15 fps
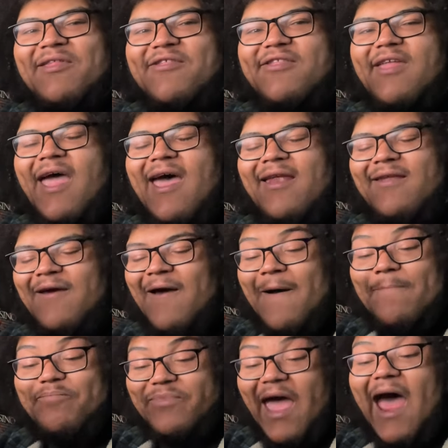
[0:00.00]
instead,
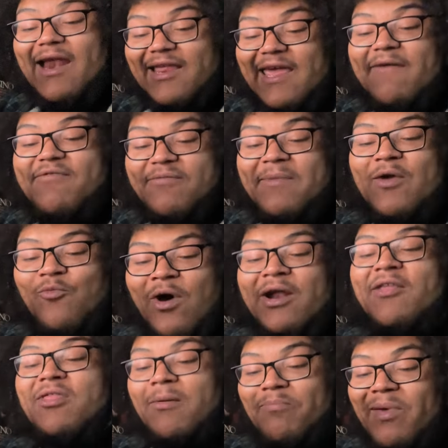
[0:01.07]
that gives me
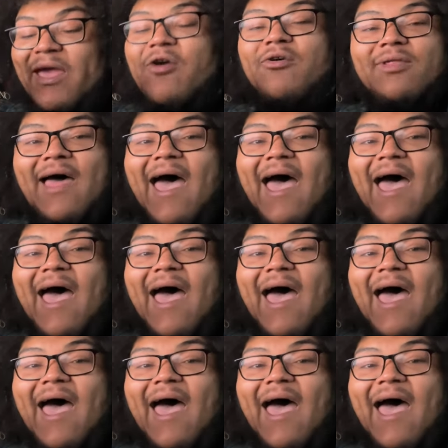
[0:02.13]
one of the bigger